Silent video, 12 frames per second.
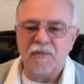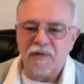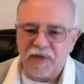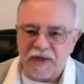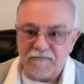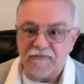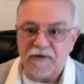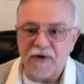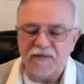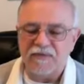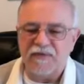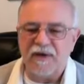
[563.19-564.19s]
Will they
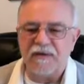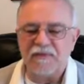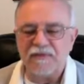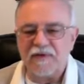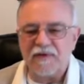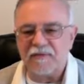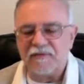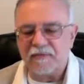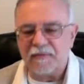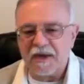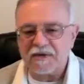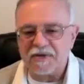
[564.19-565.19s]
vote in favor of
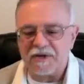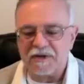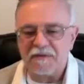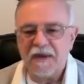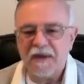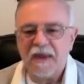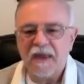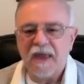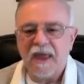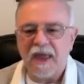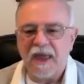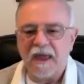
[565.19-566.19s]
confirmation?
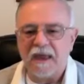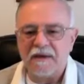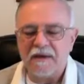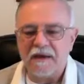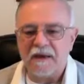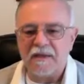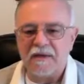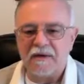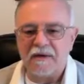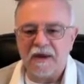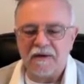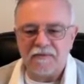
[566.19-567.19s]
And
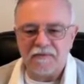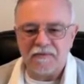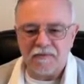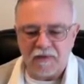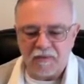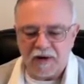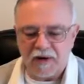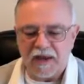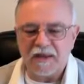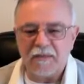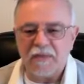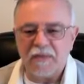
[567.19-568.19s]
if we want to
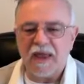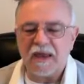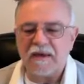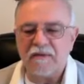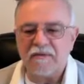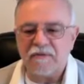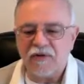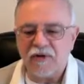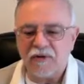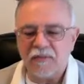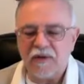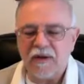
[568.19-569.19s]
get the plan
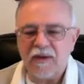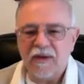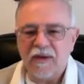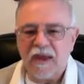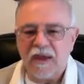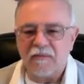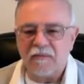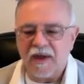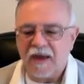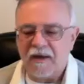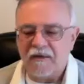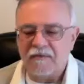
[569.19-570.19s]
confirmed and we
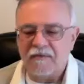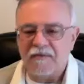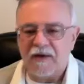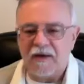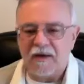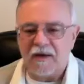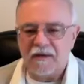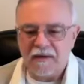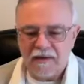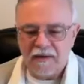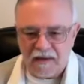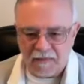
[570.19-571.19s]
have
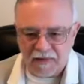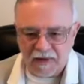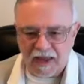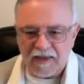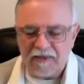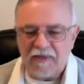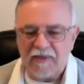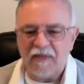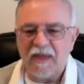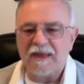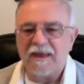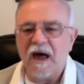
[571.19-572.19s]
a plan
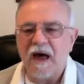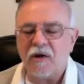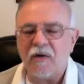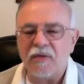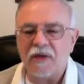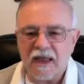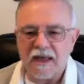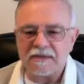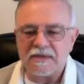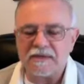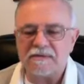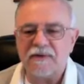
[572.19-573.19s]
that not all the
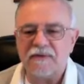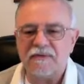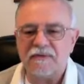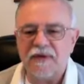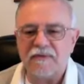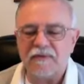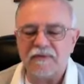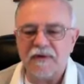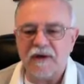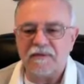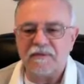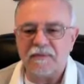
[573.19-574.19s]
classes vote in favor of
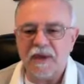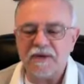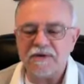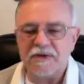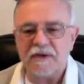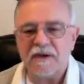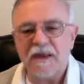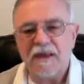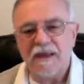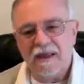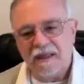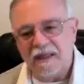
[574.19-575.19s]
confirmation,
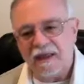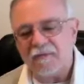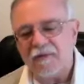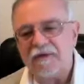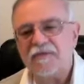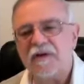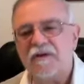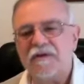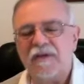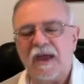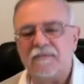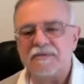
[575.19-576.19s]
then we trigger
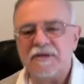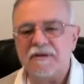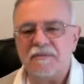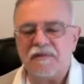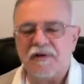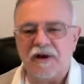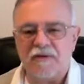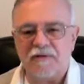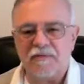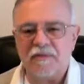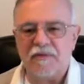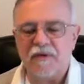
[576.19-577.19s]
the absolute priority
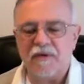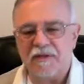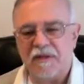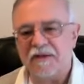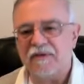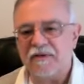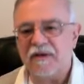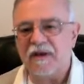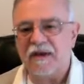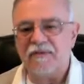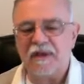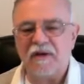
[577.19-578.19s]
rule, and then you could
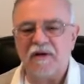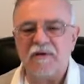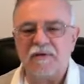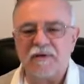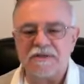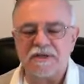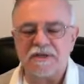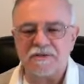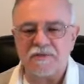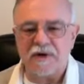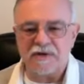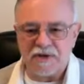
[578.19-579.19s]
have the awkward
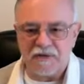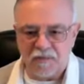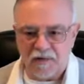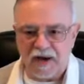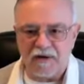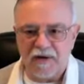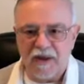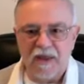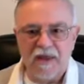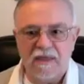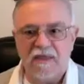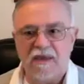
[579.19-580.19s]
situation where
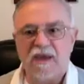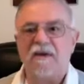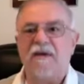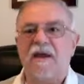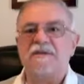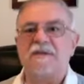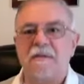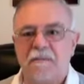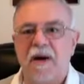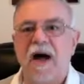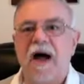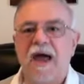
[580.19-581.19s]
the debtor has to
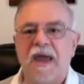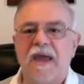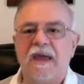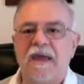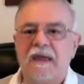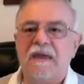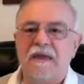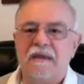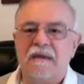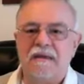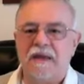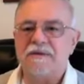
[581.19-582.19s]
buy
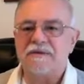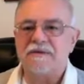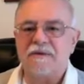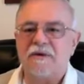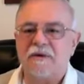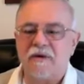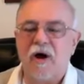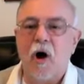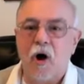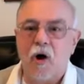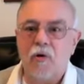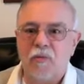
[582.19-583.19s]
his or her
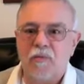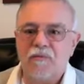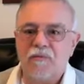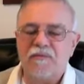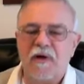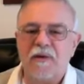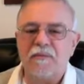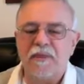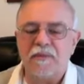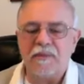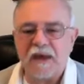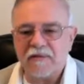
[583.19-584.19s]
home from
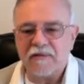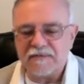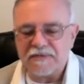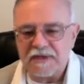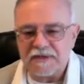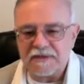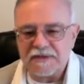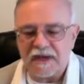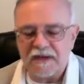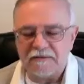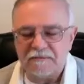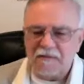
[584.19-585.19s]
the bankruptcy estate.